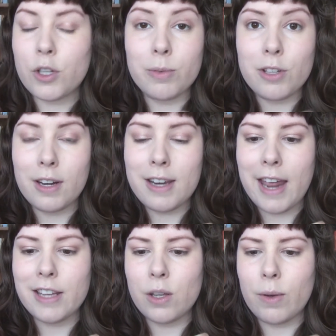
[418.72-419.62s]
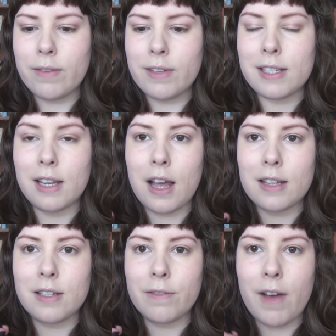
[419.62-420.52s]
So I'm just going to take Zoeva's
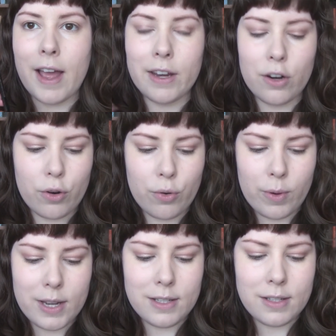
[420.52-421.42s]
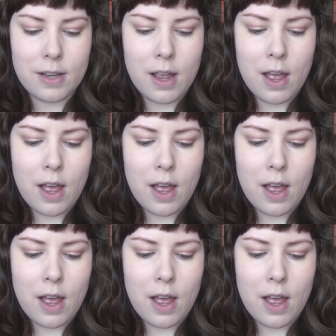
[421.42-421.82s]
Luxe Defined Crease